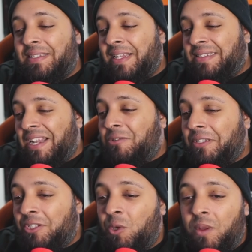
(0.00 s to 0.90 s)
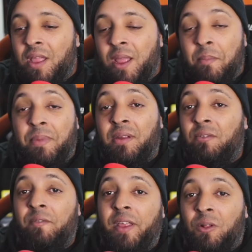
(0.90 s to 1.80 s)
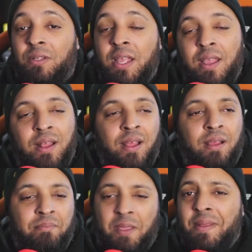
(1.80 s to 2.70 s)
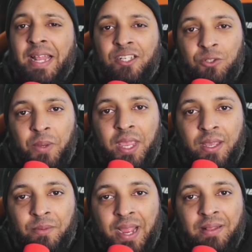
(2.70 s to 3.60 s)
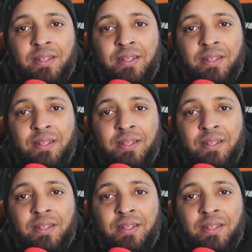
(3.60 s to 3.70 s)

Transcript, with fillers: Nintendo Switch two being revealed maybe next week, right?